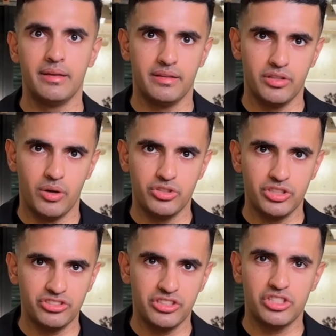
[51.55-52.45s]
Not
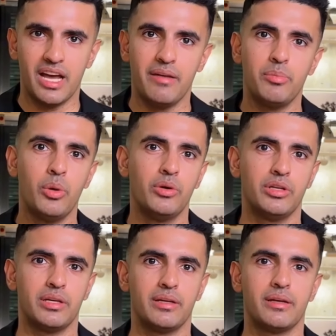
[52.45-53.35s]
just a chatbot,
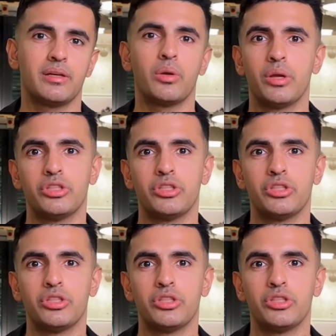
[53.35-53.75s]
not